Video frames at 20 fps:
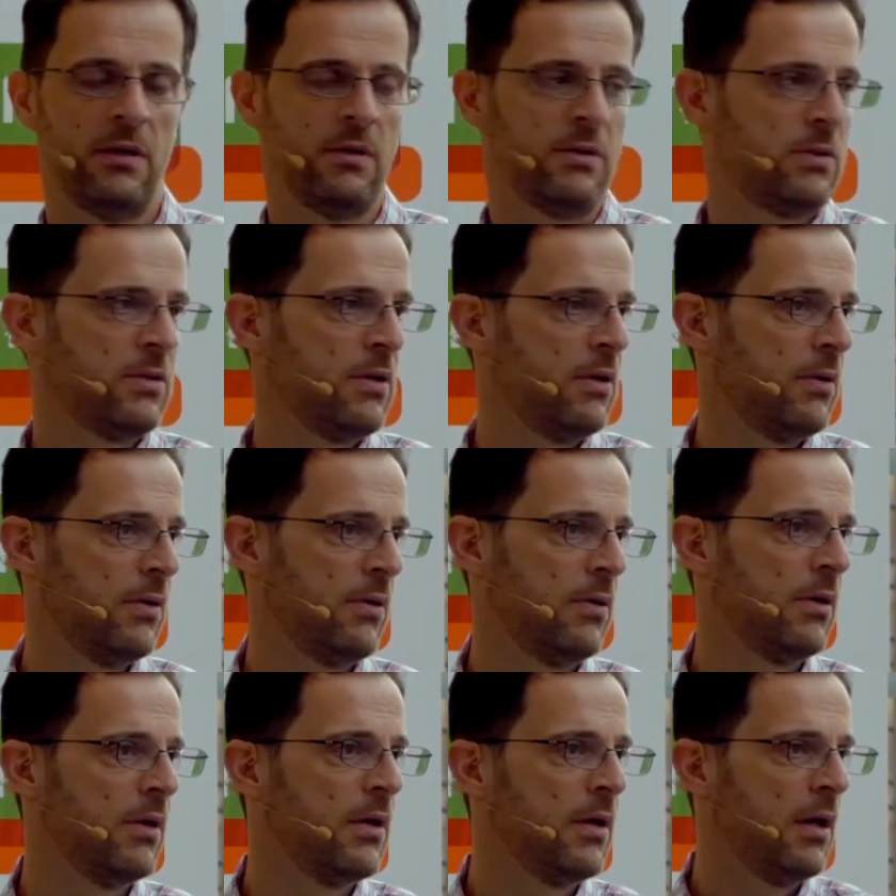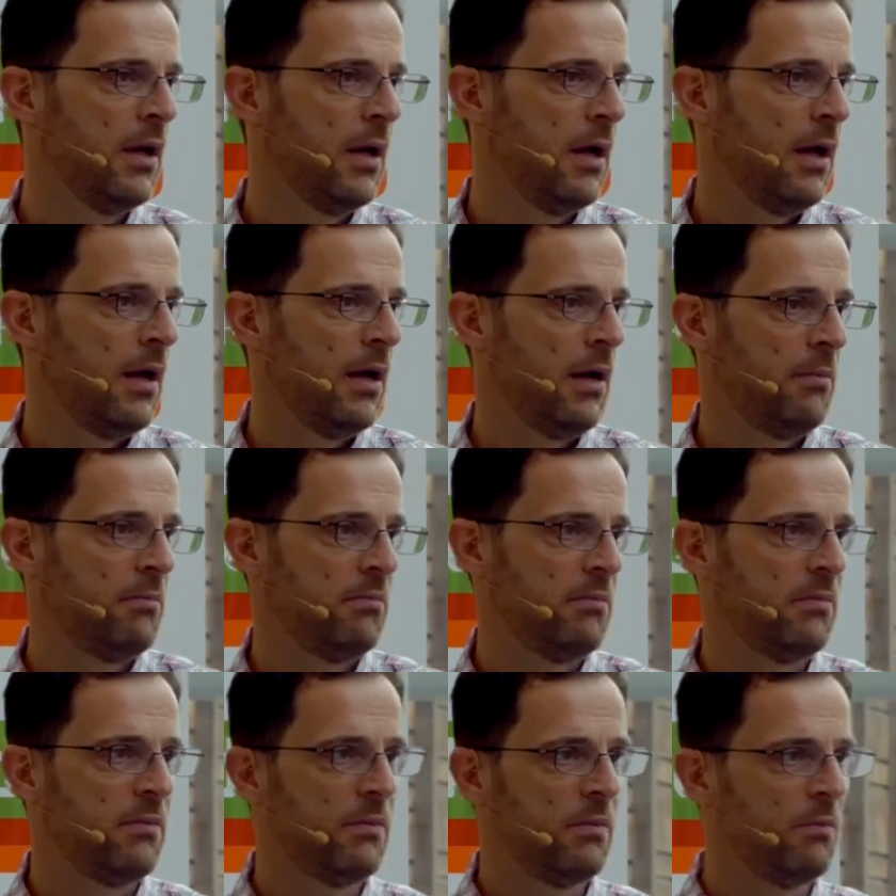So
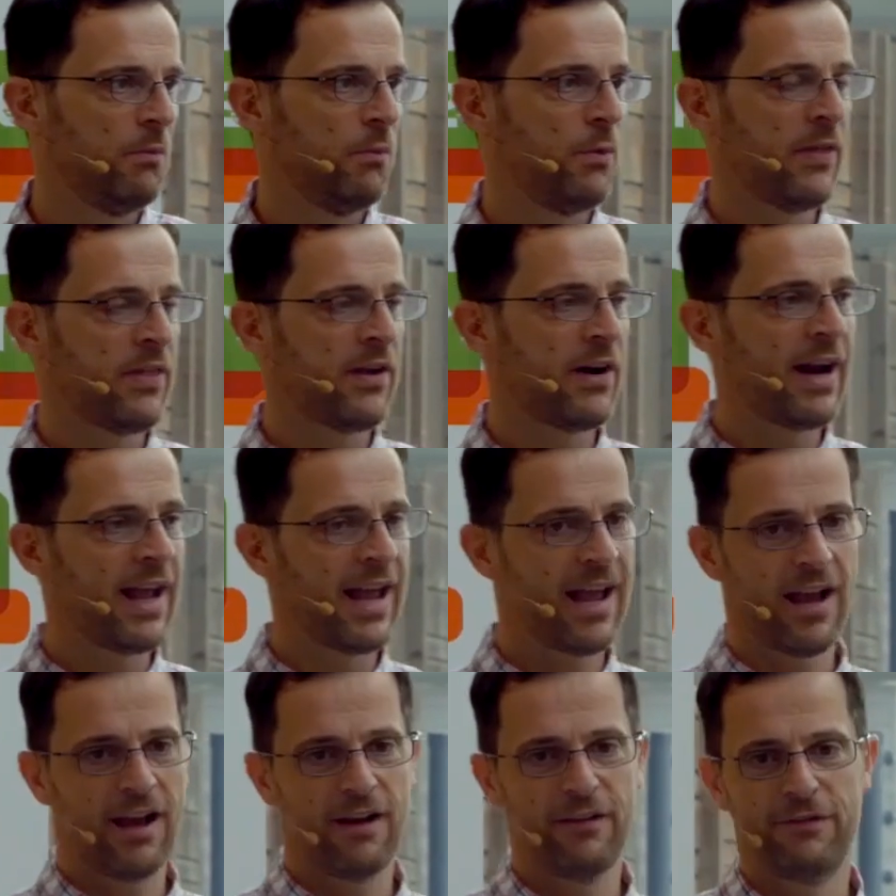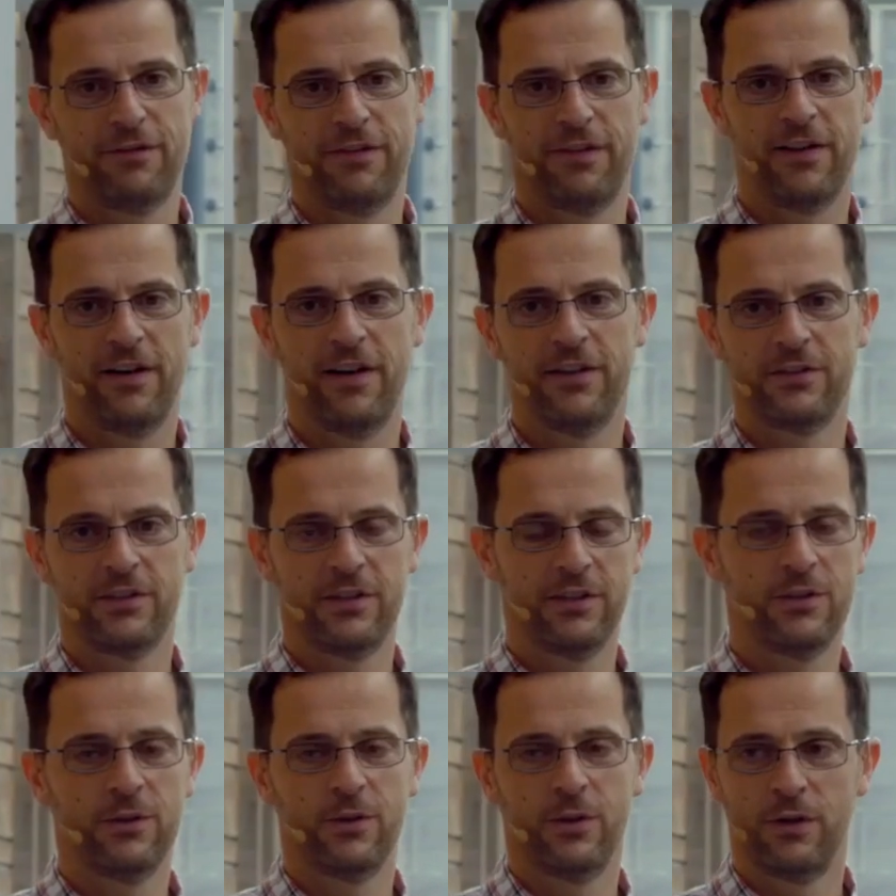whether I have
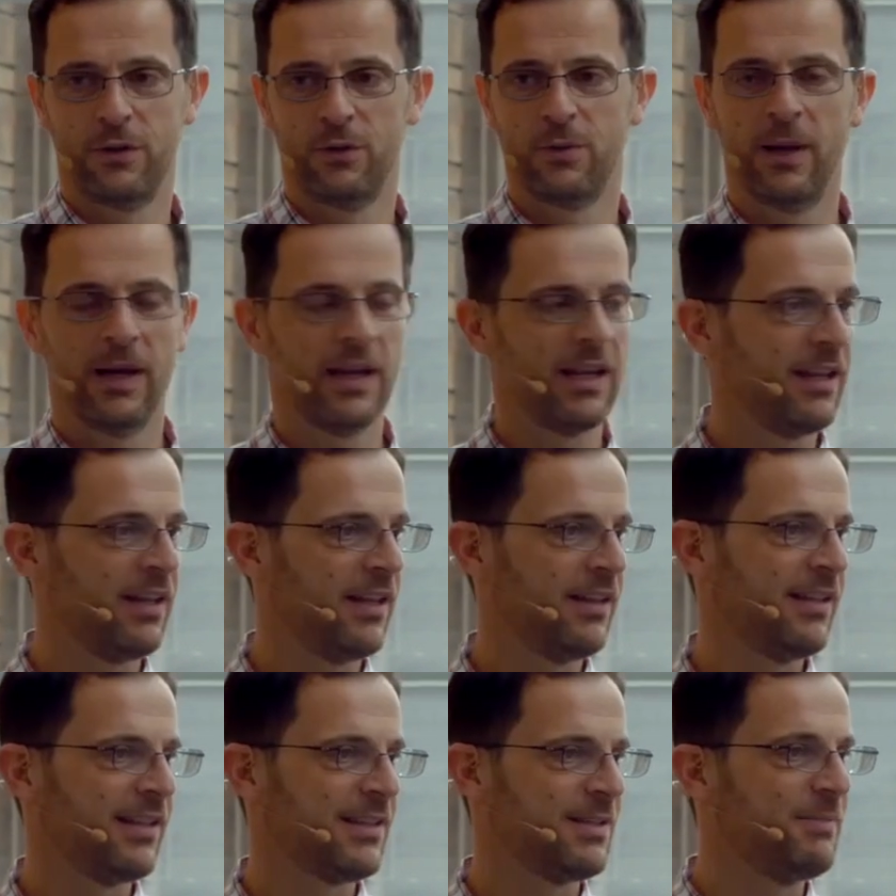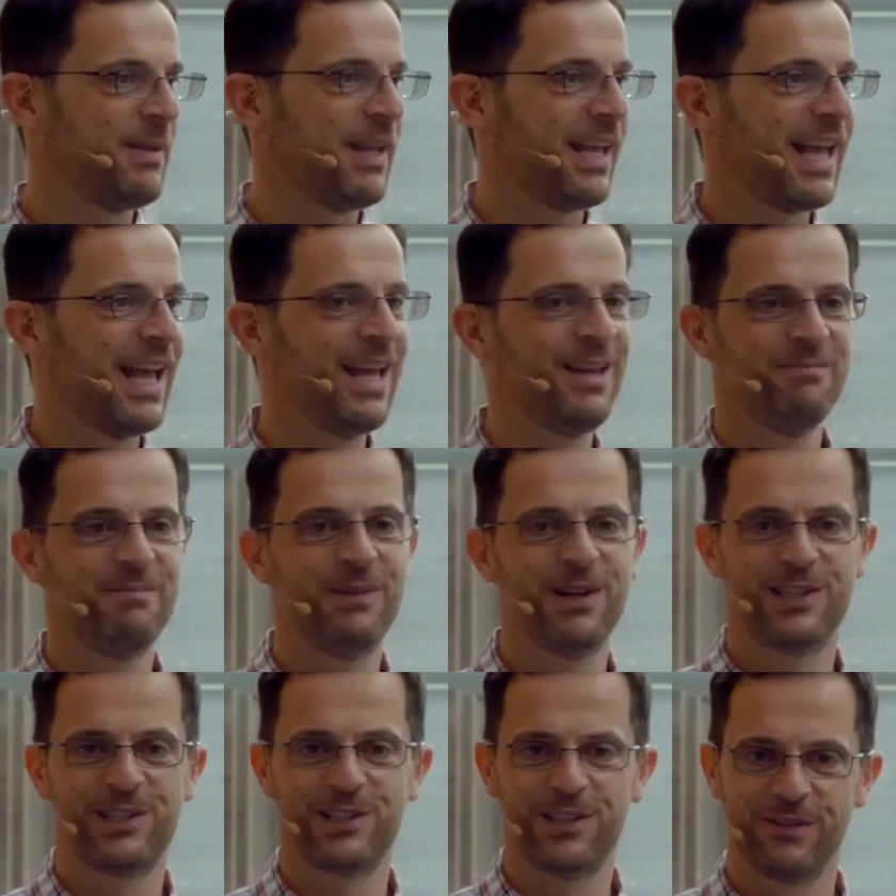100 or 20, it doesn't make
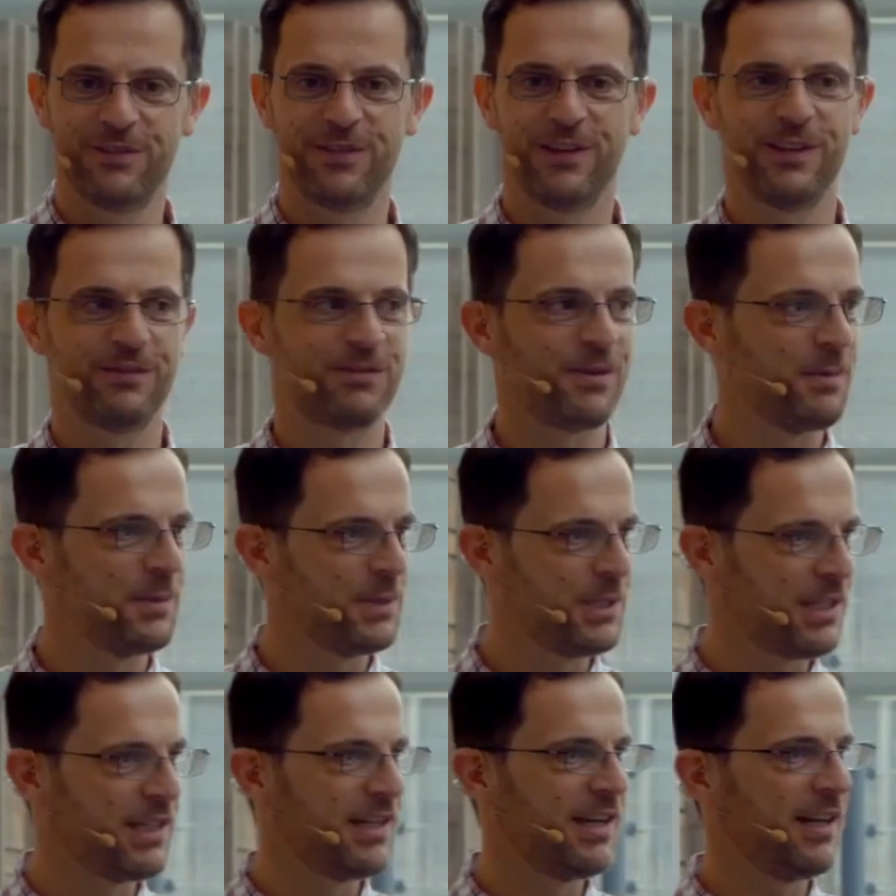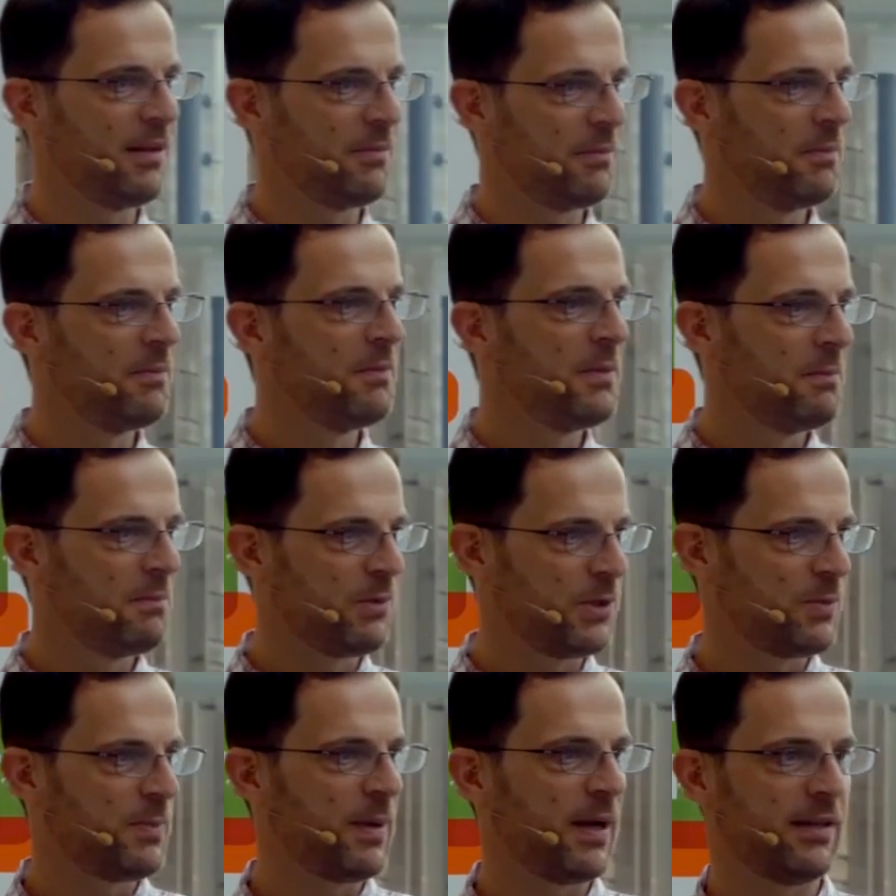much difference from engineering
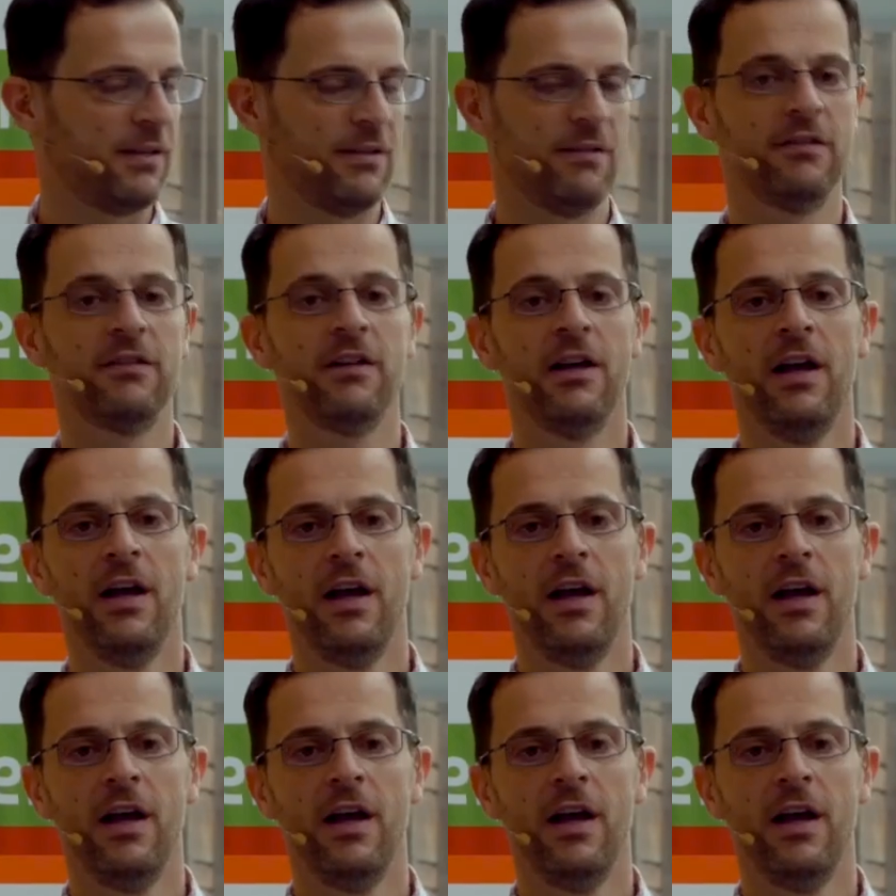perspective.